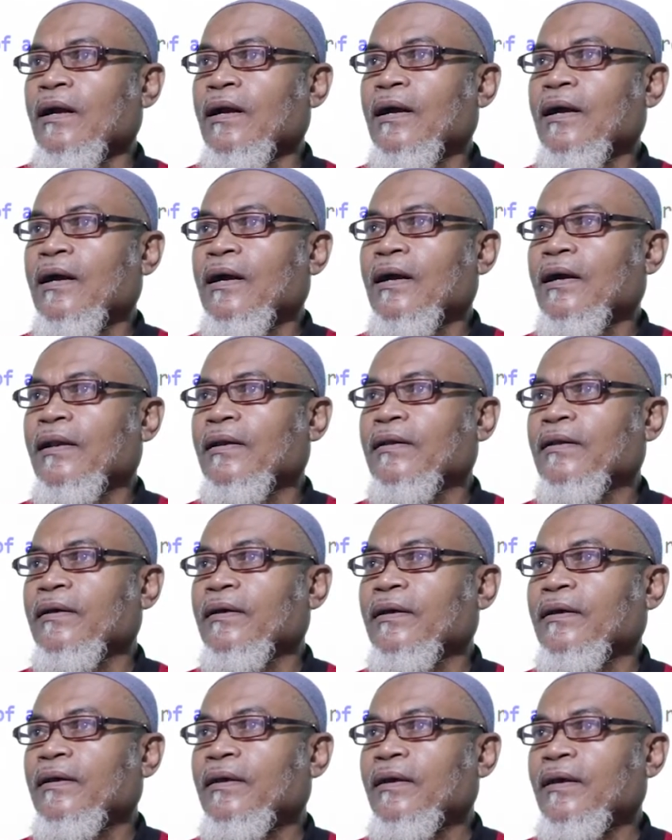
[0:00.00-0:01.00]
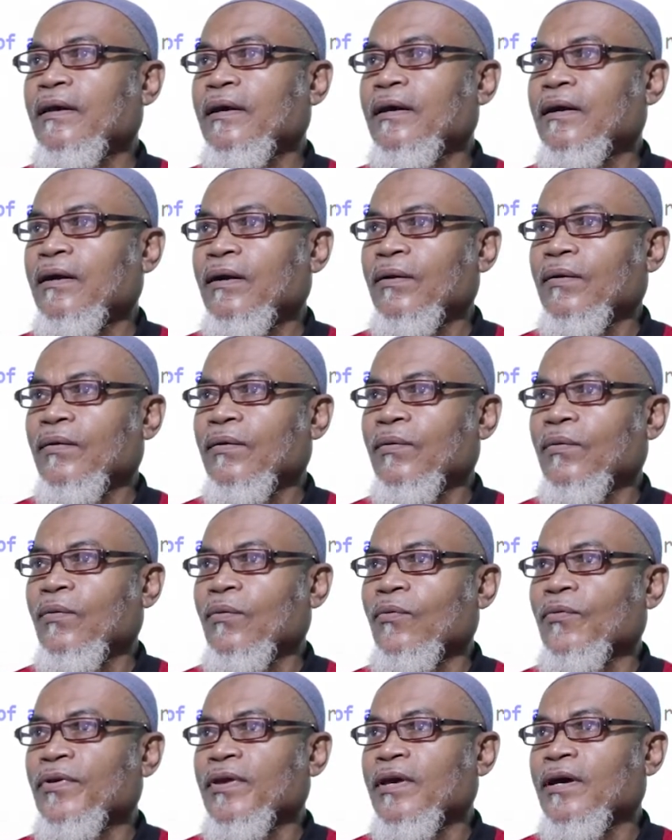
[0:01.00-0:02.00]
and here
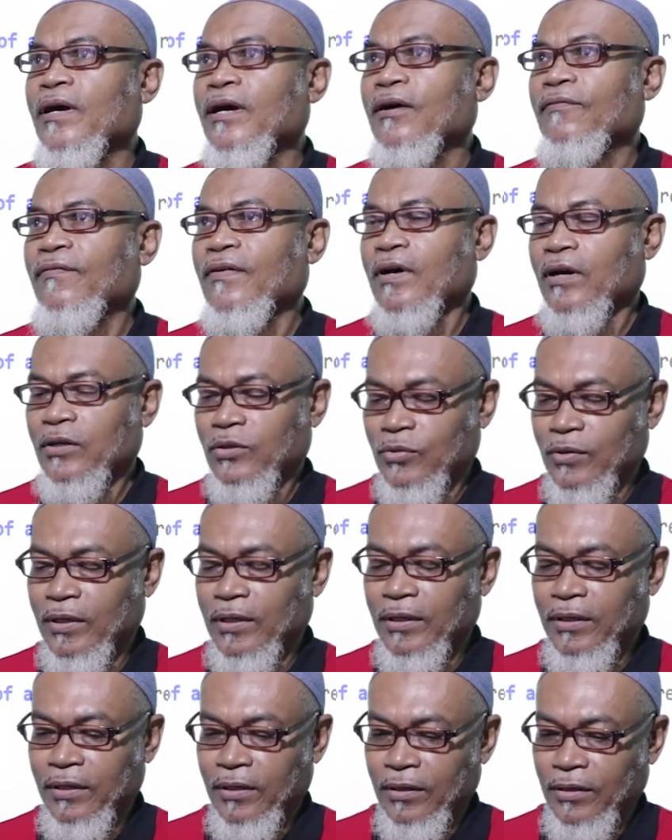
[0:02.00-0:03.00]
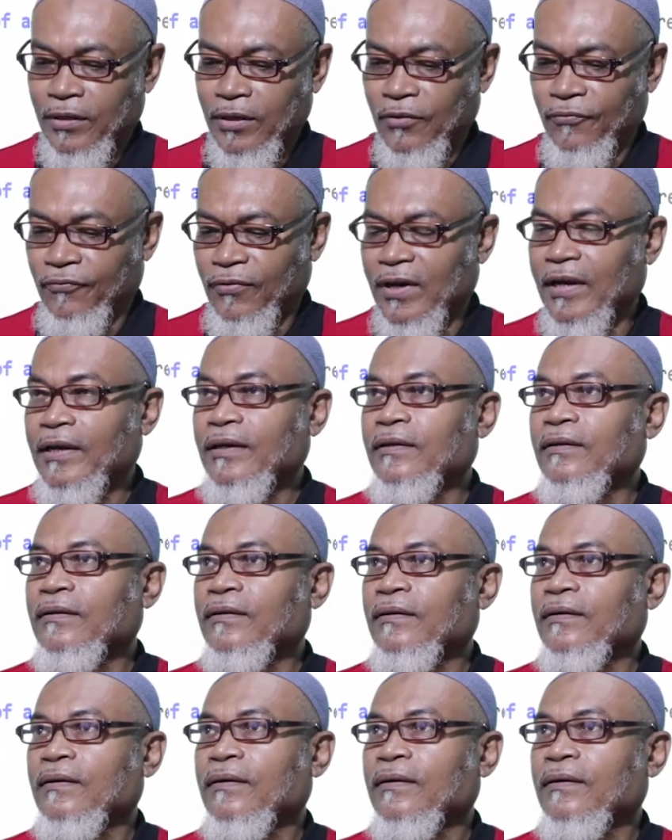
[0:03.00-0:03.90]
we have actually defined